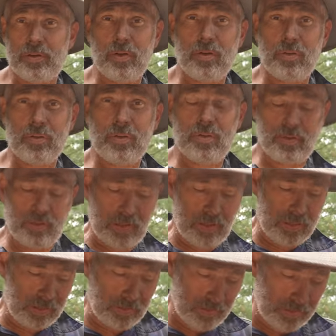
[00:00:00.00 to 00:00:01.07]
They're all, all
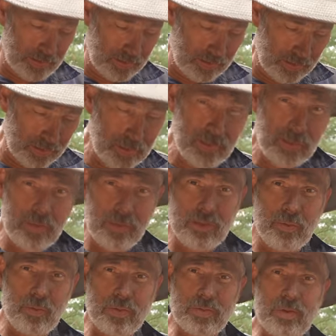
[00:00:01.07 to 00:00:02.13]
gone completely,
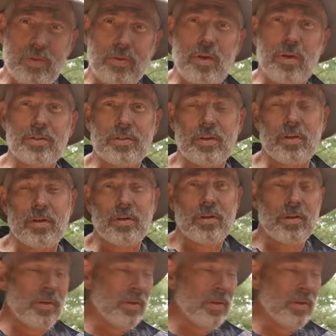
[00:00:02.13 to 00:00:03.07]
the ones that are not charred.